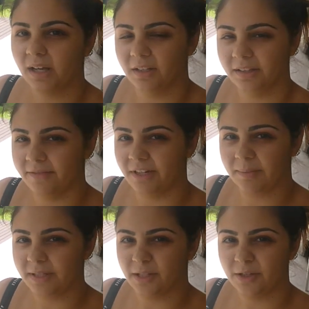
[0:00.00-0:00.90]
I'll leave it
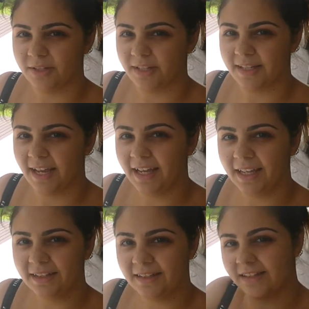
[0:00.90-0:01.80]
up to the nurse's
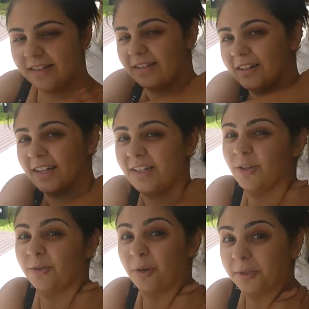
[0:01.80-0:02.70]
hands. I
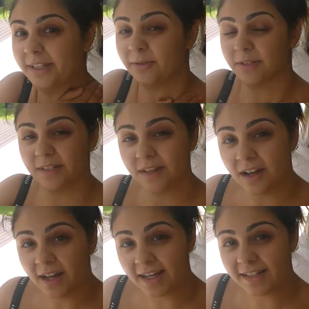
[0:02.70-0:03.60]
don't know what they'll
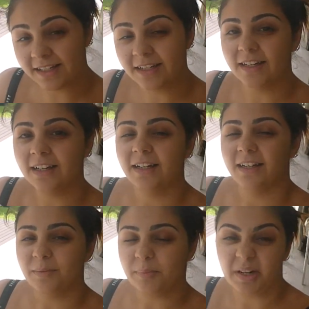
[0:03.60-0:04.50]
decide,
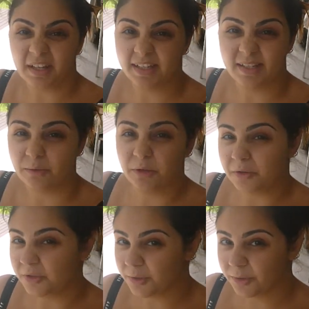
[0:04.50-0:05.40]
but I guess I'll
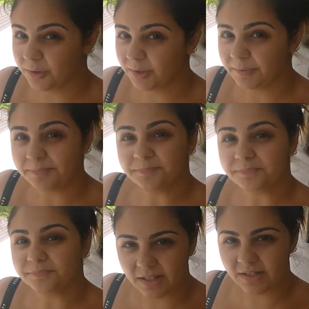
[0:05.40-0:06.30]
know soon
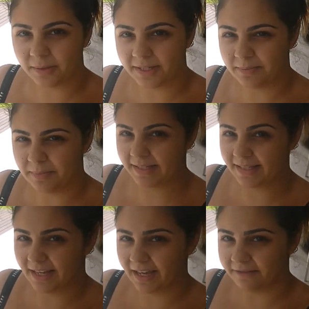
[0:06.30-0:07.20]
so I did my
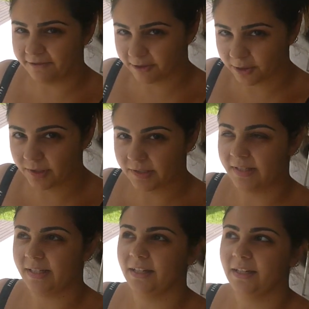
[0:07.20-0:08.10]
scan
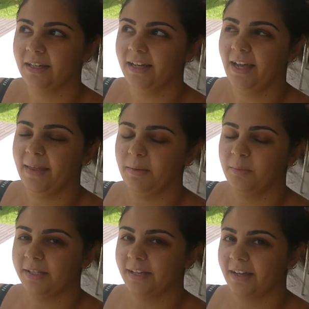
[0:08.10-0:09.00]
first and then
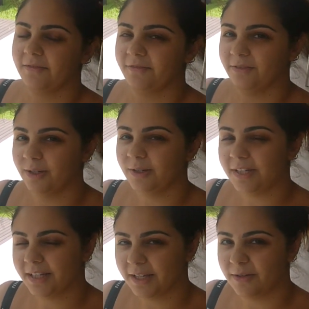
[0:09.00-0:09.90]
once I had
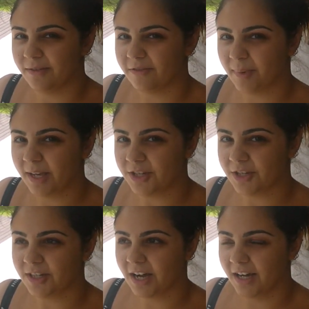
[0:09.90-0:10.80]
learned that new
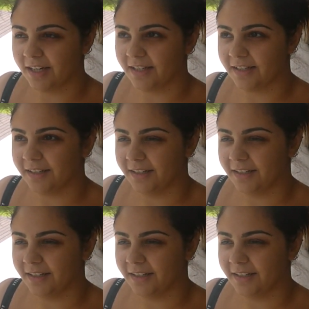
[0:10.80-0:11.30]
information I